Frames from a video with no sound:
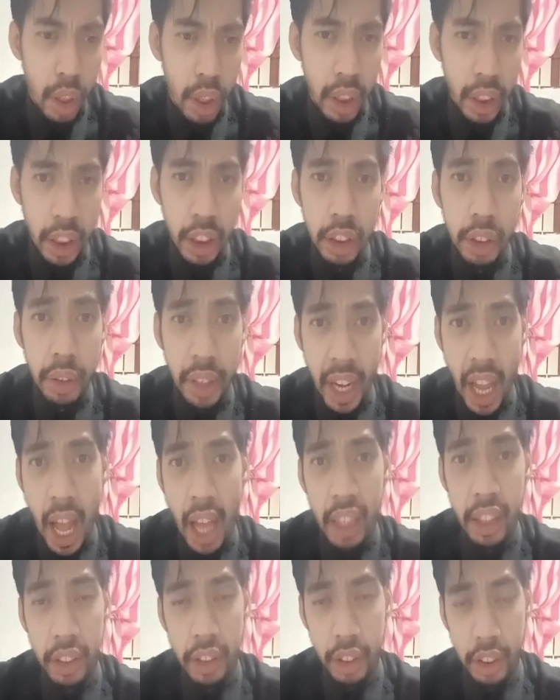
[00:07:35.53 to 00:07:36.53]
In
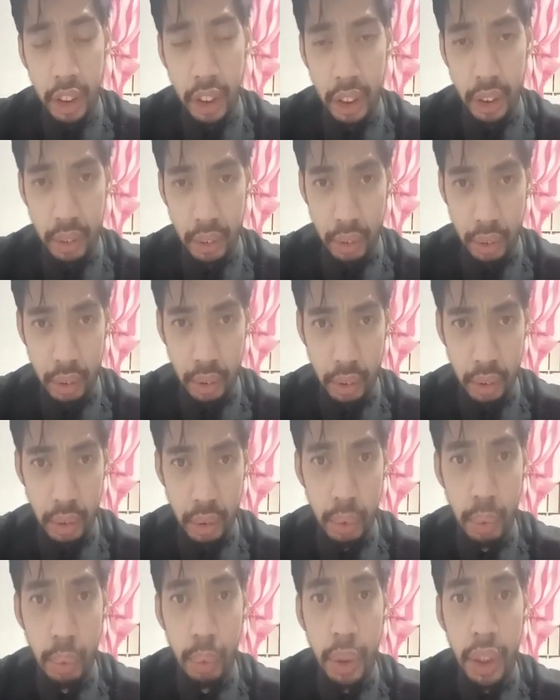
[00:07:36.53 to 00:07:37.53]
reality,
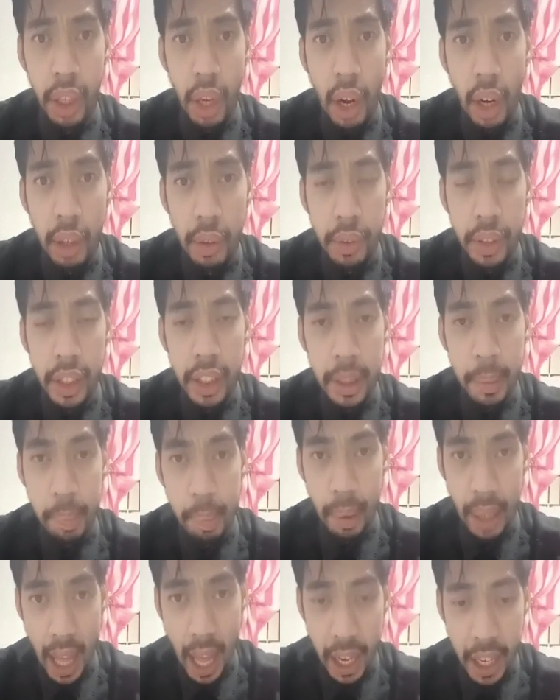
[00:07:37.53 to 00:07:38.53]
we are really
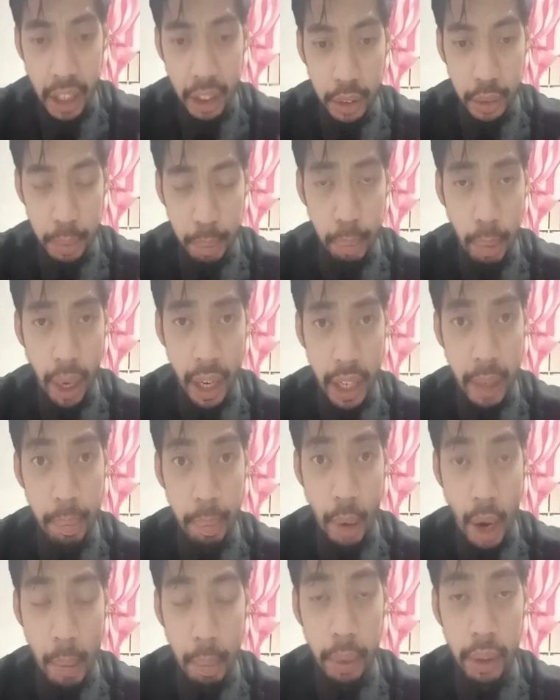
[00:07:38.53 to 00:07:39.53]
planning to buy a
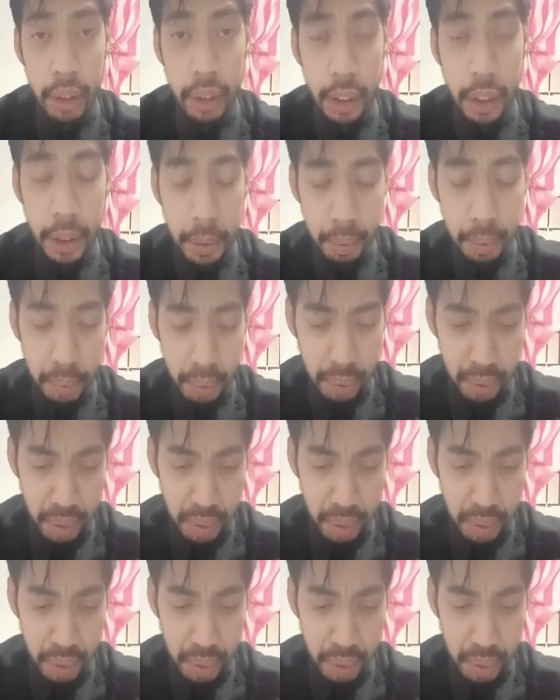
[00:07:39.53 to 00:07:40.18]
property